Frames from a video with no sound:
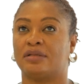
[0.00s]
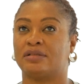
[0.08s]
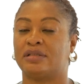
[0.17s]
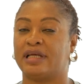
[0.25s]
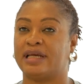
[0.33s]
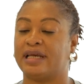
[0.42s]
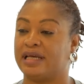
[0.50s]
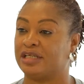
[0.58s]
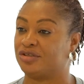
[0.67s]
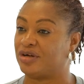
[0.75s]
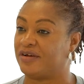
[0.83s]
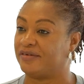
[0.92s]
the
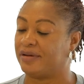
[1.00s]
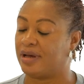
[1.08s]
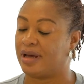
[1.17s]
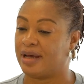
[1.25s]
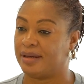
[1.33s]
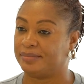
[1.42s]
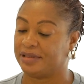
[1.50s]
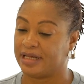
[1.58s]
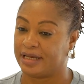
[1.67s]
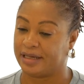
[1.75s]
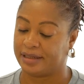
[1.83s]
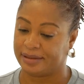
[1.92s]
intra um,
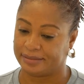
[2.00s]
the